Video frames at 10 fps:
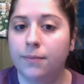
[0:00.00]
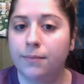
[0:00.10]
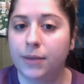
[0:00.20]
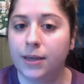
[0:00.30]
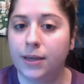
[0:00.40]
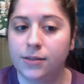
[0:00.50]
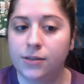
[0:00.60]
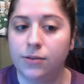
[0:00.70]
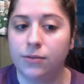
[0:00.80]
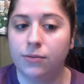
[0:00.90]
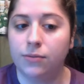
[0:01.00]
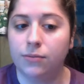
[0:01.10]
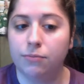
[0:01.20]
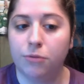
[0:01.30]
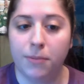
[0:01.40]
because you
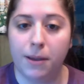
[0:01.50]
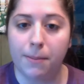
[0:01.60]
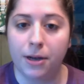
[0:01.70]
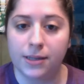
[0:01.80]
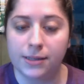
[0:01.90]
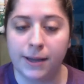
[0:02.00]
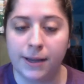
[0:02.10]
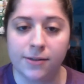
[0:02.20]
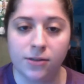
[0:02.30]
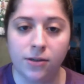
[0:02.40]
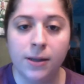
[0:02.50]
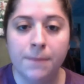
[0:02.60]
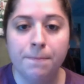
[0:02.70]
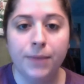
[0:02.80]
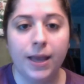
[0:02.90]
put me up on this pedestal."
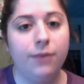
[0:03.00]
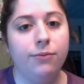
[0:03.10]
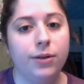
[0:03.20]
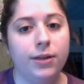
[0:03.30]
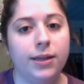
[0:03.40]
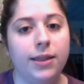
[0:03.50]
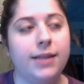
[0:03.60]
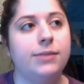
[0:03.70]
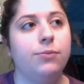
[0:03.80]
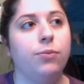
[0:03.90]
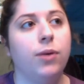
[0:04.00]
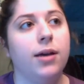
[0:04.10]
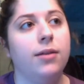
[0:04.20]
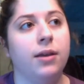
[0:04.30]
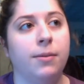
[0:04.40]
And really, that's what
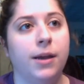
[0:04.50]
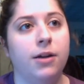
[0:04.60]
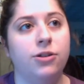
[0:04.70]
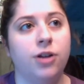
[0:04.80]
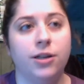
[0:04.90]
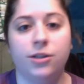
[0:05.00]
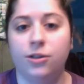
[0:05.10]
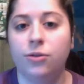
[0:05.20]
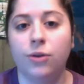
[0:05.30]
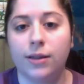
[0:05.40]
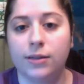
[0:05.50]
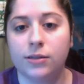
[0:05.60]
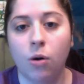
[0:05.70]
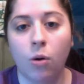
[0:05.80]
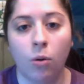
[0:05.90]
the commander's trying to do throughout this
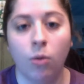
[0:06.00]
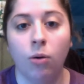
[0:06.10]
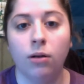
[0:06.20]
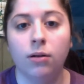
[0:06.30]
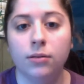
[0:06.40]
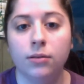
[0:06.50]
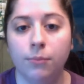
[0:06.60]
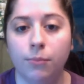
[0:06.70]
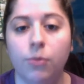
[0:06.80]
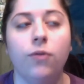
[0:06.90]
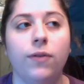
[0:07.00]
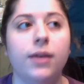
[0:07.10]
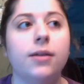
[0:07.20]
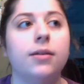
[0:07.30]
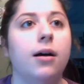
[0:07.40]
whole movie.